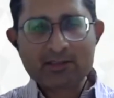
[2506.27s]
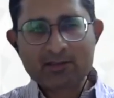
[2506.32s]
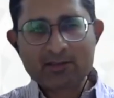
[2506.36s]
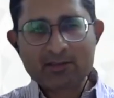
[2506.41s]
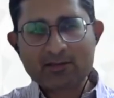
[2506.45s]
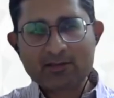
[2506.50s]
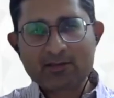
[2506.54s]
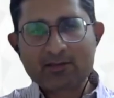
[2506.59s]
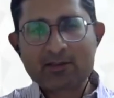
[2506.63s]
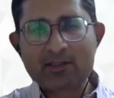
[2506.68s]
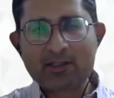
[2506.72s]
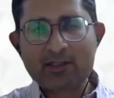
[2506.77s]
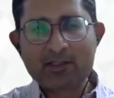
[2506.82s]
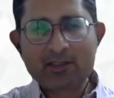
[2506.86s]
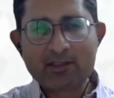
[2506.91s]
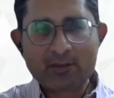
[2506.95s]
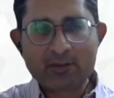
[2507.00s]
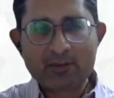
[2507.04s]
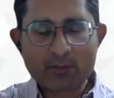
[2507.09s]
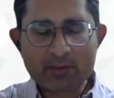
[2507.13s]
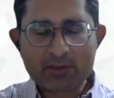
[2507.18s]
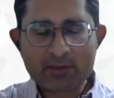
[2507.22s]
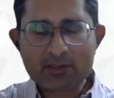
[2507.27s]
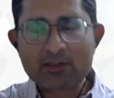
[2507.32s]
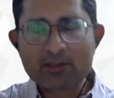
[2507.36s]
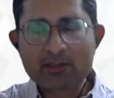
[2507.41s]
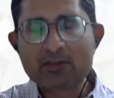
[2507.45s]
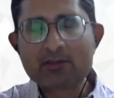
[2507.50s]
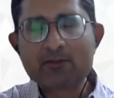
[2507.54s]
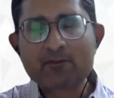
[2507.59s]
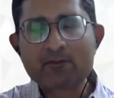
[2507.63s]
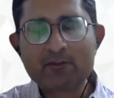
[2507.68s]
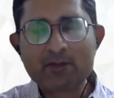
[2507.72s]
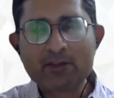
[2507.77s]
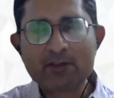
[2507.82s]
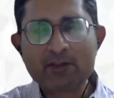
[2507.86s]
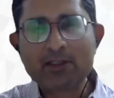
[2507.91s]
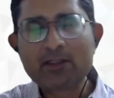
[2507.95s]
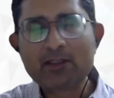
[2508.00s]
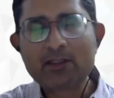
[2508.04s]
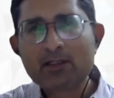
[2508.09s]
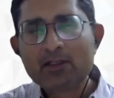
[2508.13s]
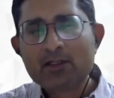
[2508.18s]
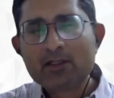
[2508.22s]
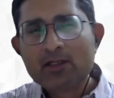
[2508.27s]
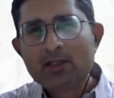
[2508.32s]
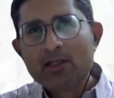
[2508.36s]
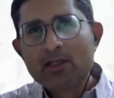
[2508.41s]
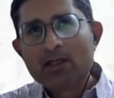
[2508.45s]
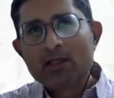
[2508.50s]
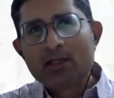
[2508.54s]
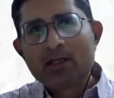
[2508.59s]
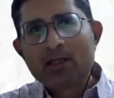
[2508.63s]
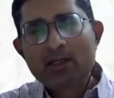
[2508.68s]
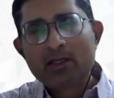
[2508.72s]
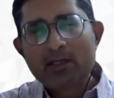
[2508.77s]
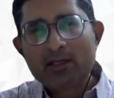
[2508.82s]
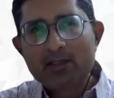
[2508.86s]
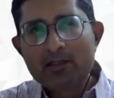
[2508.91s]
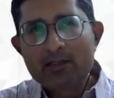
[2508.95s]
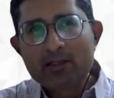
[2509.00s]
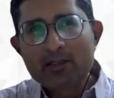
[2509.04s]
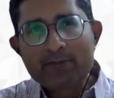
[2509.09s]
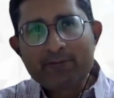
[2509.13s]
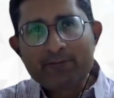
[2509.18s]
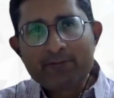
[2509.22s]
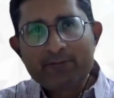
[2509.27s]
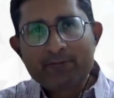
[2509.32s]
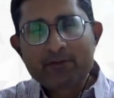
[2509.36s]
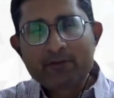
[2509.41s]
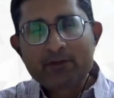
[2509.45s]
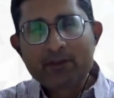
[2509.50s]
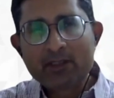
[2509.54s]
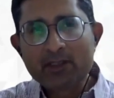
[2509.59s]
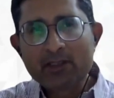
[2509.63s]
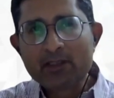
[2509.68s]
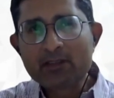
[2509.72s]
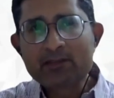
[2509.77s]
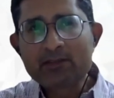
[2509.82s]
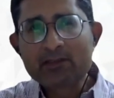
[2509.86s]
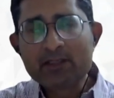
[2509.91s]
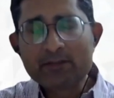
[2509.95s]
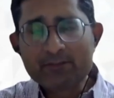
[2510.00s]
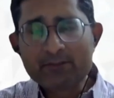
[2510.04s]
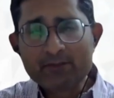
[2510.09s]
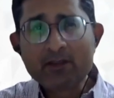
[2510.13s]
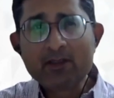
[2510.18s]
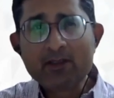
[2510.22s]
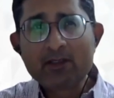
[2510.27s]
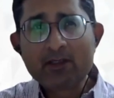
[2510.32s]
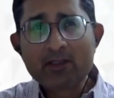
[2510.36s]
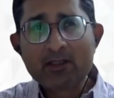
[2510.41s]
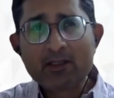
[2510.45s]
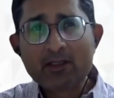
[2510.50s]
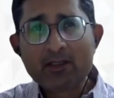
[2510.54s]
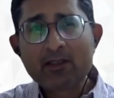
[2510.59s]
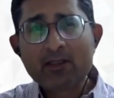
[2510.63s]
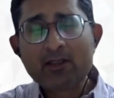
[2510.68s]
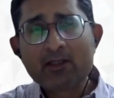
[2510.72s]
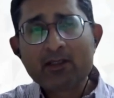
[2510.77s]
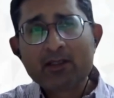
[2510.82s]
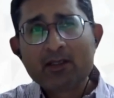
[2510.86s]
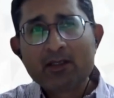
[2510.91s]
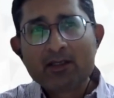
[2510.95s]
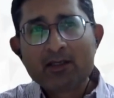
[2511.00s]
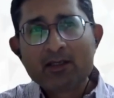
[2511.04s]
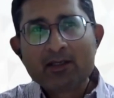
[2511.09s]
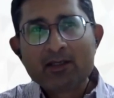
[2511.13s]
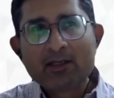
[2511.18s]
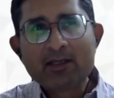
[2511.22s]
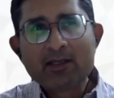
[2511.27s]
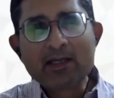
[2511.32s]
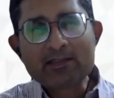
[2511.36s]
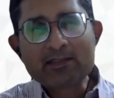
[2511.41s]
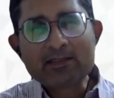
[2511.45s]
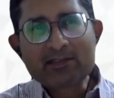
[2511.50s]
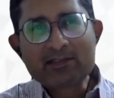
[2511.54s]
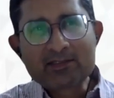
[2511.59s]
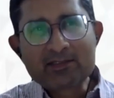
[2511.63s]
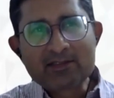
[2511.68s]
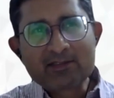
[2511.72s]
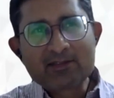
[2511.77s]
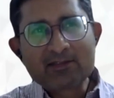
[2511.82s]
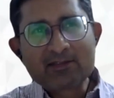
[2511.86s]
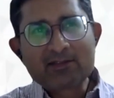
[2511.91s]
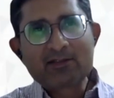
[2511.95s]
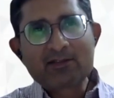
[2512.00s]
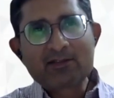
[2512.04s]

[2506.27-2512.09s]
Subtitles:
that's a great question, Veda. And if things definitely gets,